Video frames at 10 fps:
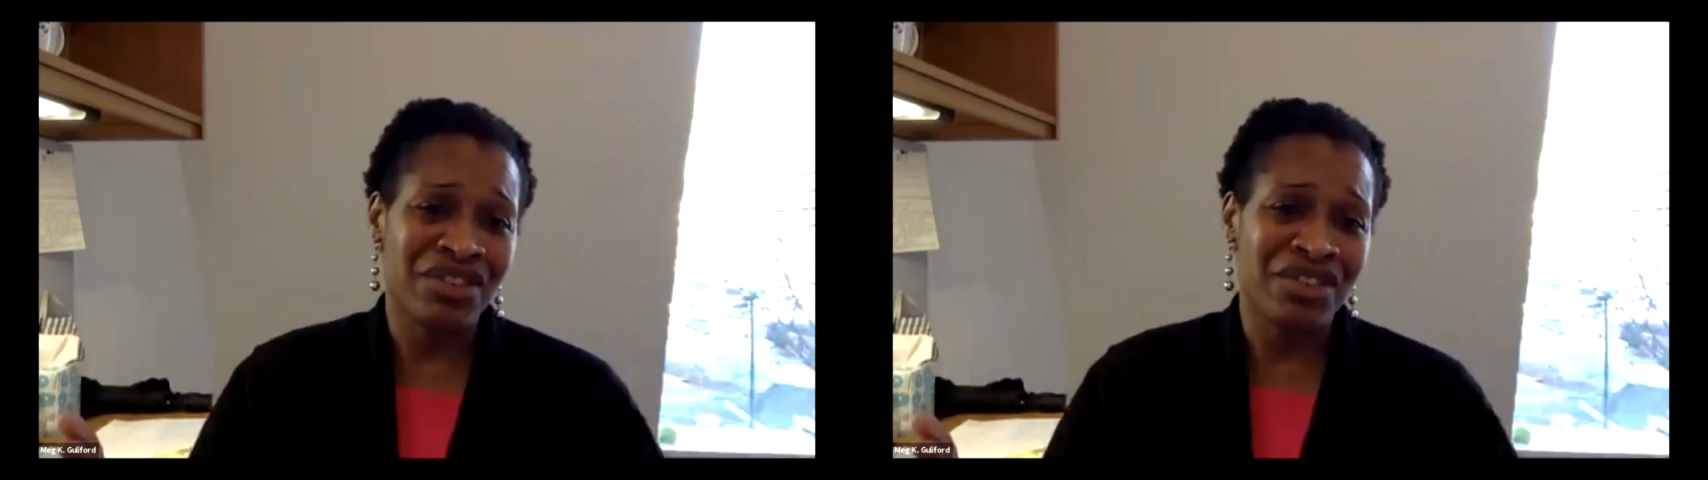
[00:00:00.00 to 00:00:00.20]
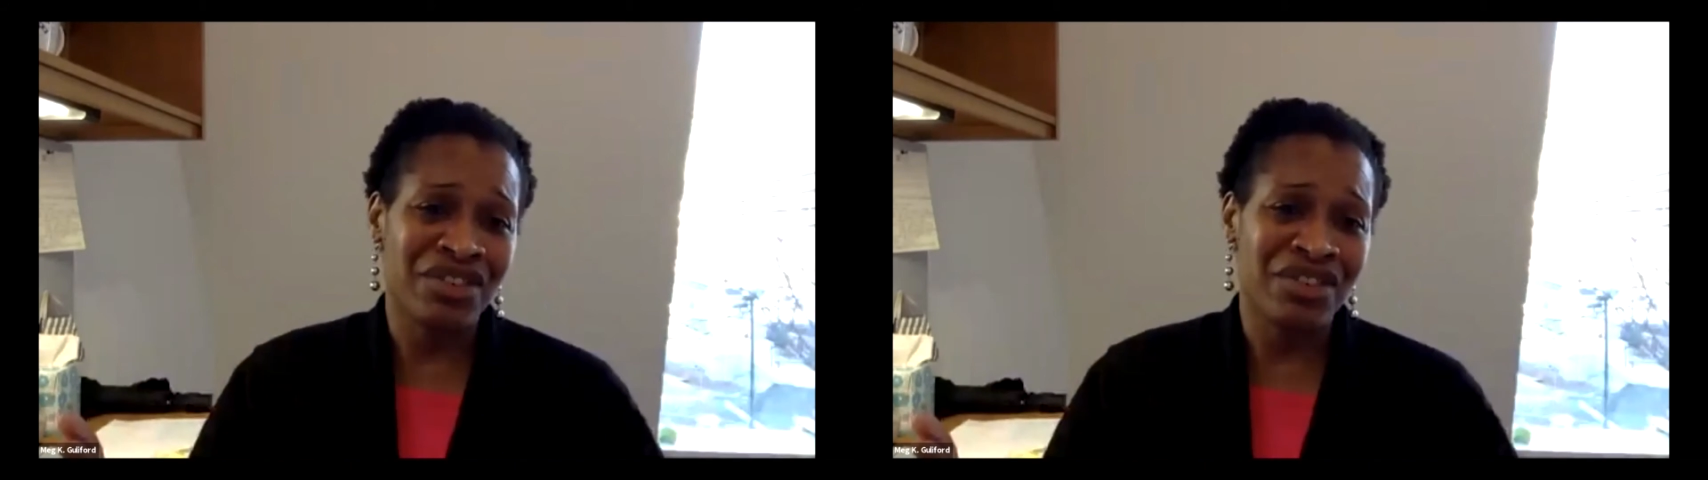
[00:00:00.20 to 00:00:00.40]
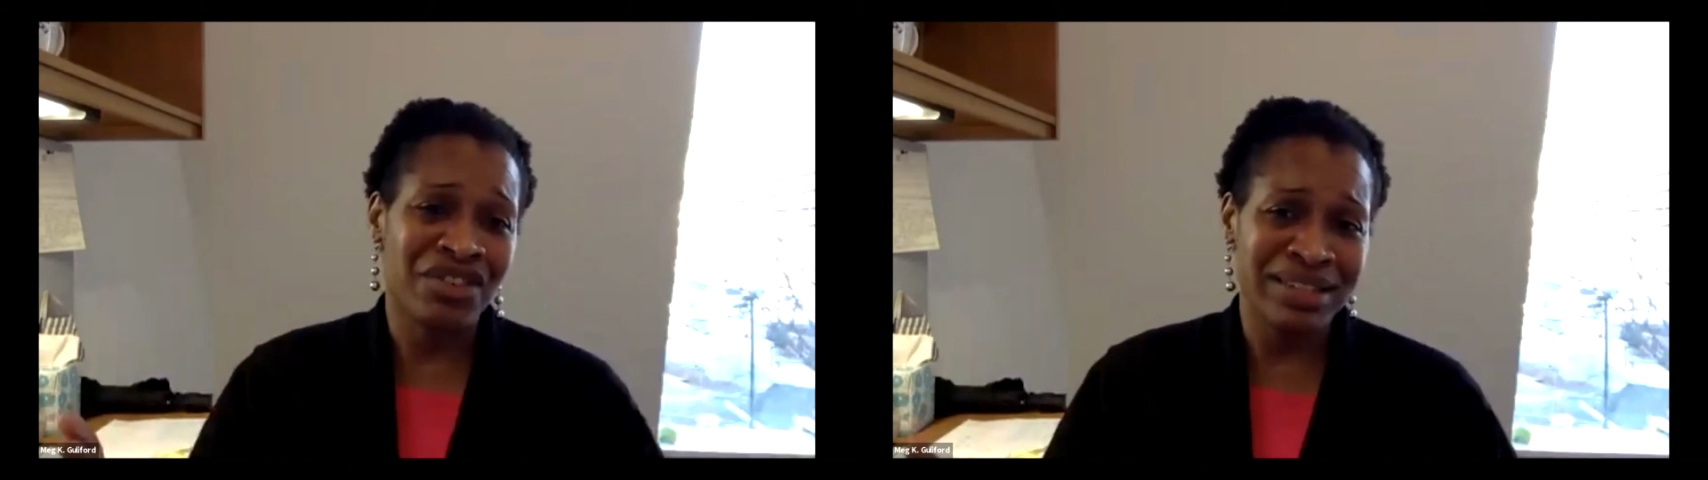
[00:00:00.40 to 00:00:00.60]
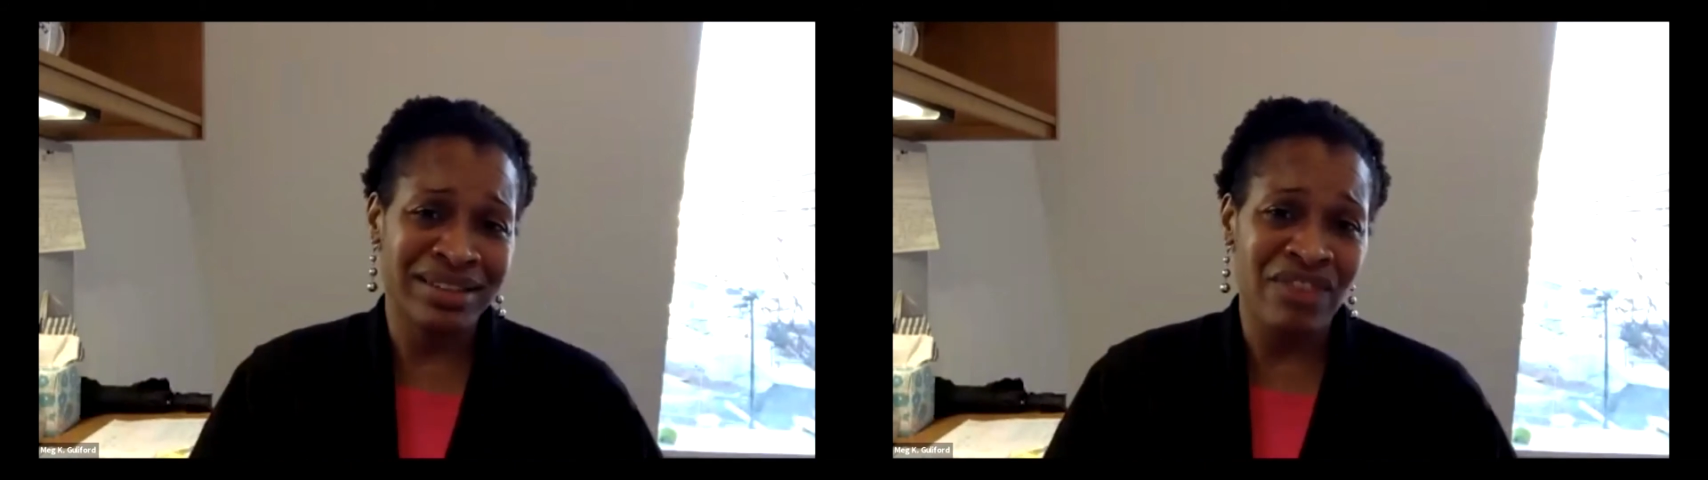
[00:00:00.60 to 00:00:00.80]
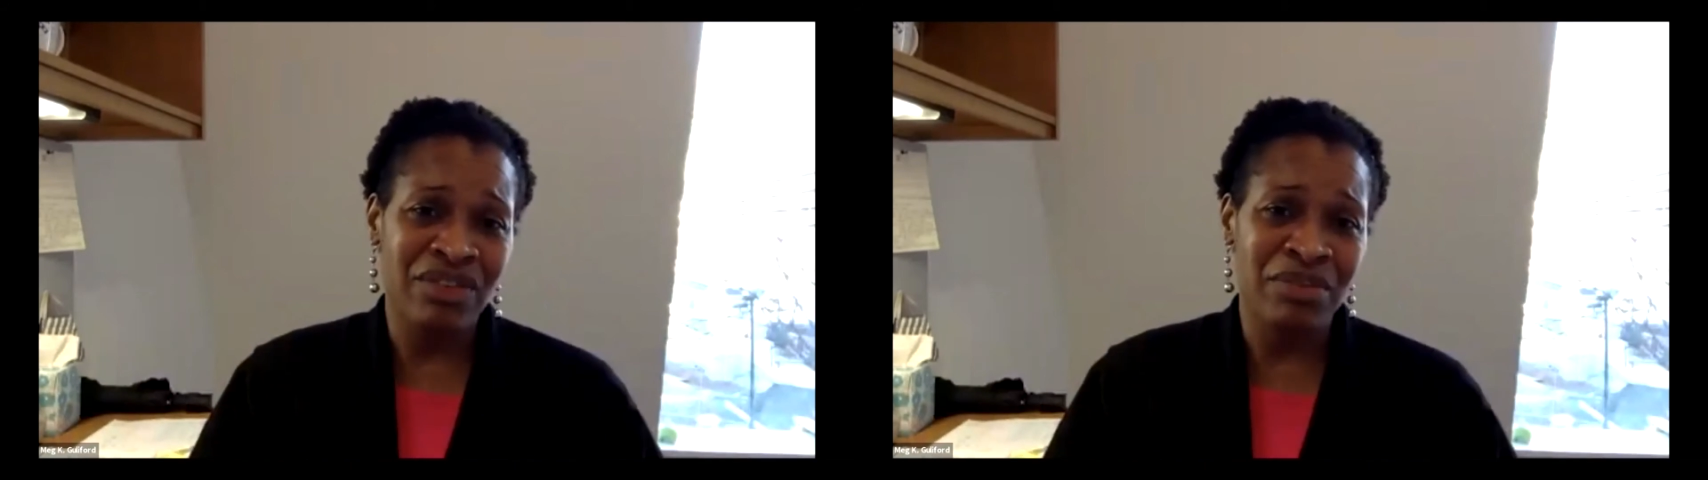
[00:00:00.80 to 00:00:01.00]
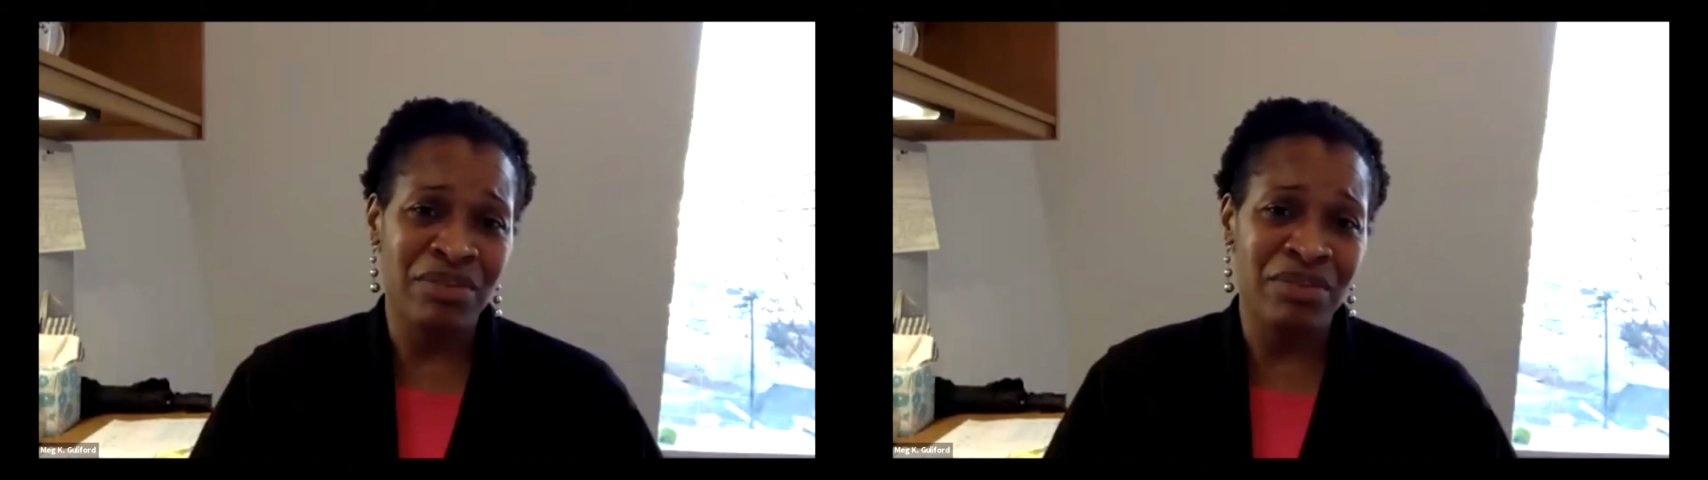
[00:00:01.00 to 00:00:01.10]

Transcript: US government